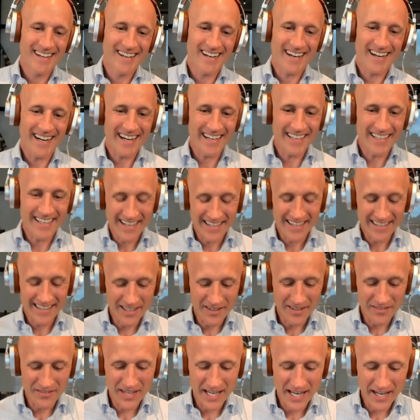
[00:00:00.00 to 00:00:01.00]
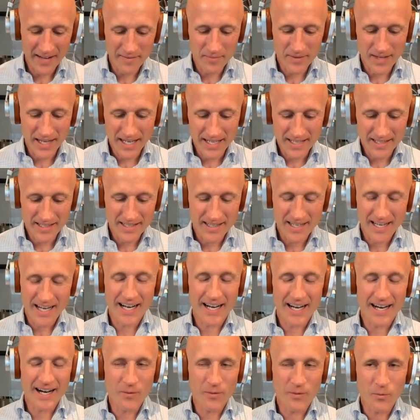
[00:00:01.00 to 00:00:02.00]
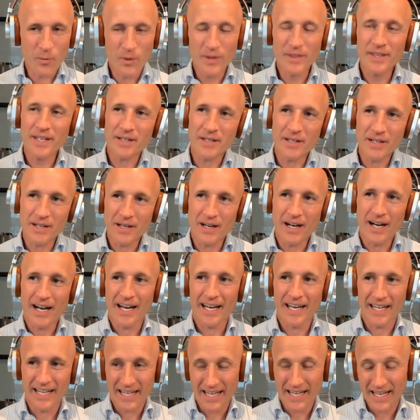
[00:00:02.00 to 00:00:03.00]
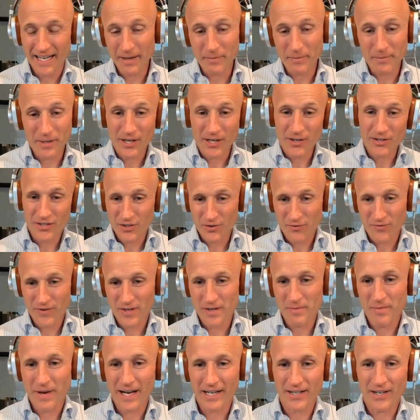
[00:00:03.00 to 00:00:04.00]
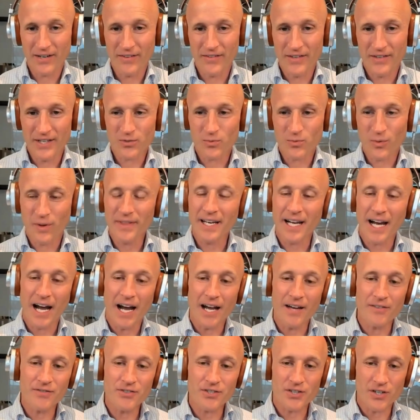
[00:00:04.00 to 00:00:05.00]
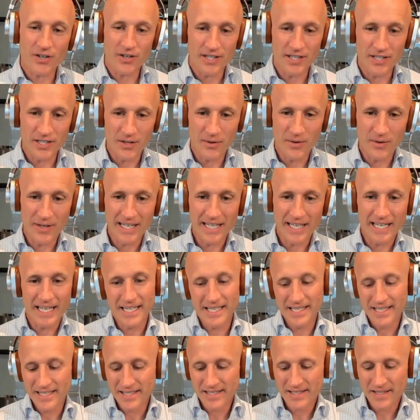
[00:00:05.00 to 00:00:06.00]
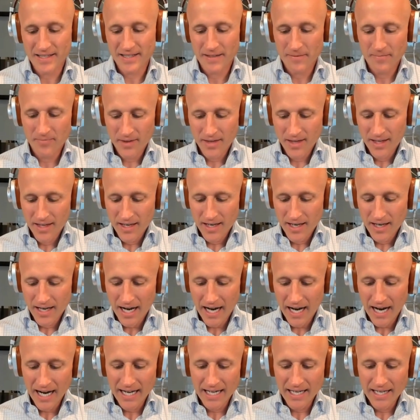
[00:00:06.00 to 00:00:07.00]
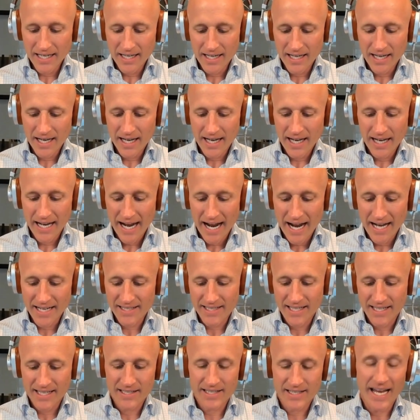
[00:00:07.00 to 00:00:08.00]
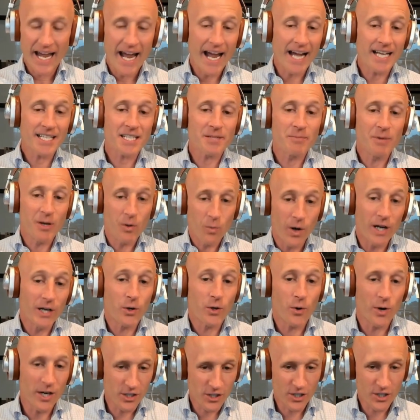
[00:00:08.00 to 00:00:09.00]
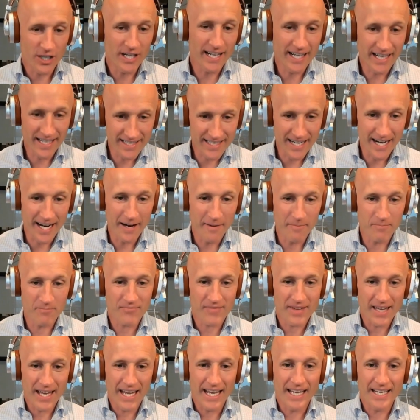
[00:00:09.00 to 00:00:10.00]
I love that. And one thing, and I'm curious your feedback on this. One thing I've started doing is I ask it to ask me one question at a time. And